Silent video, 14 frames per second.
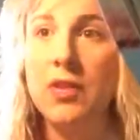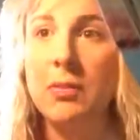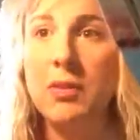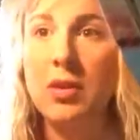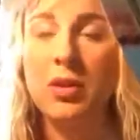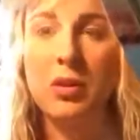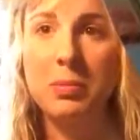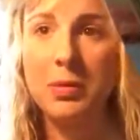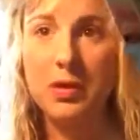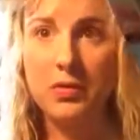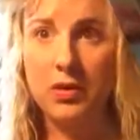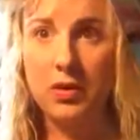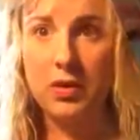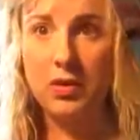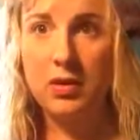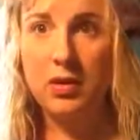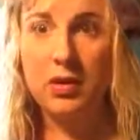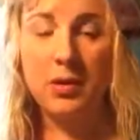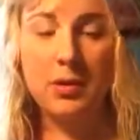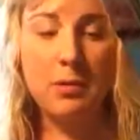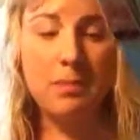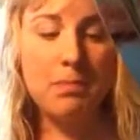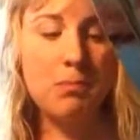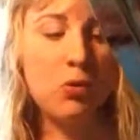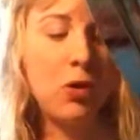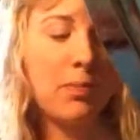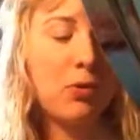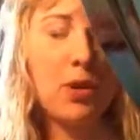them a little bit of a
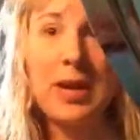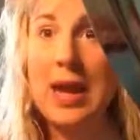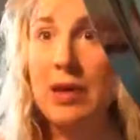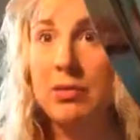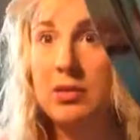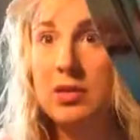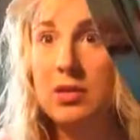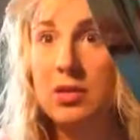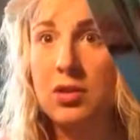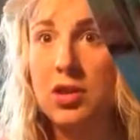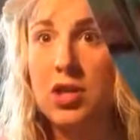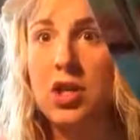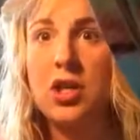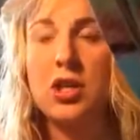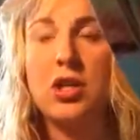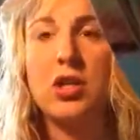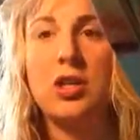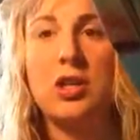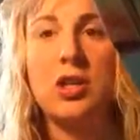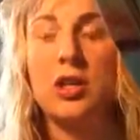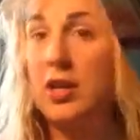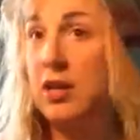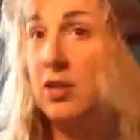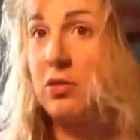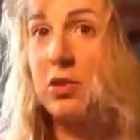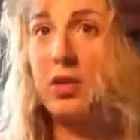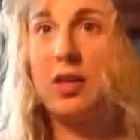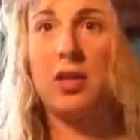more pronounced look. I know
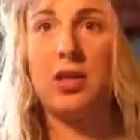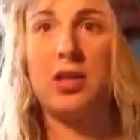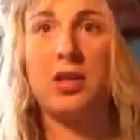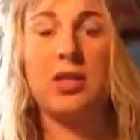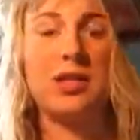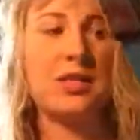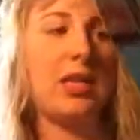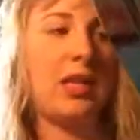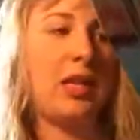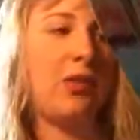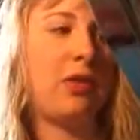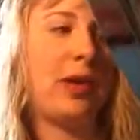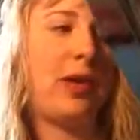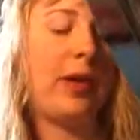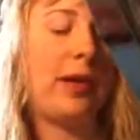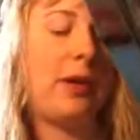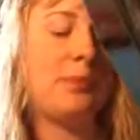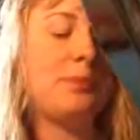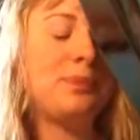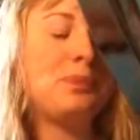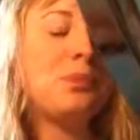it kind of looks silly right now.